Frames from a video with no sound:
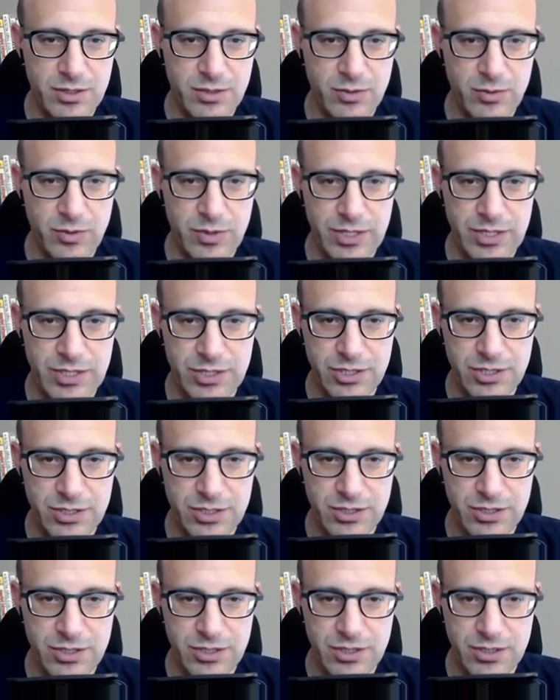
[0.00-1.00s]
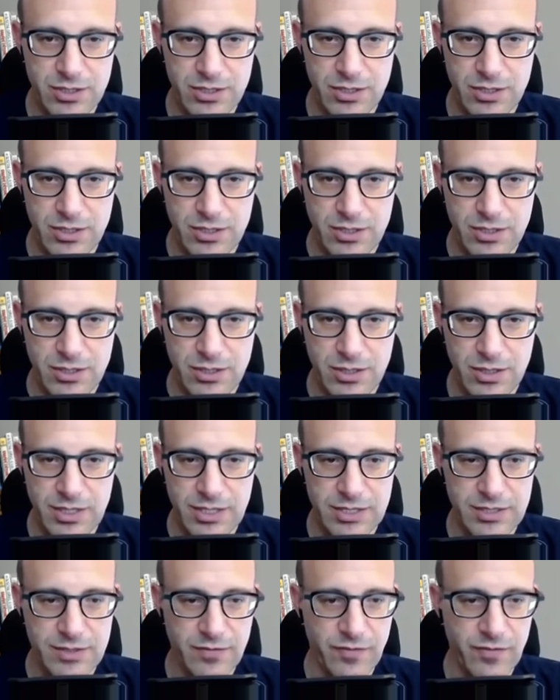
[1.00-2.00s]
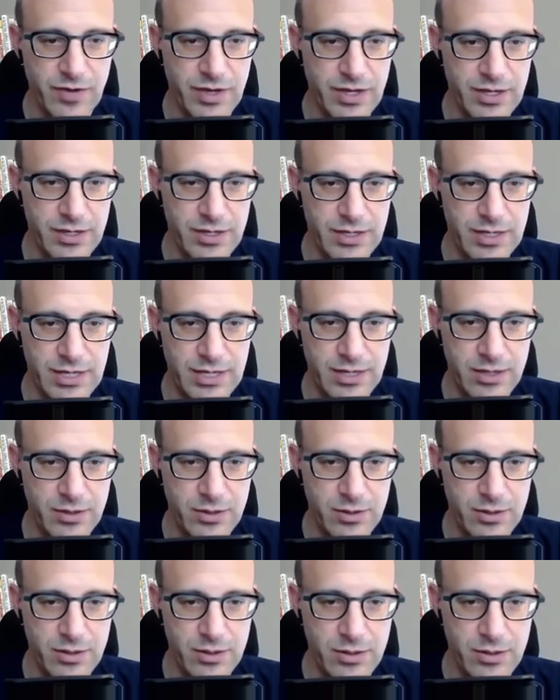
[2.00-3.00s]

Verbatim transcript: which let's find out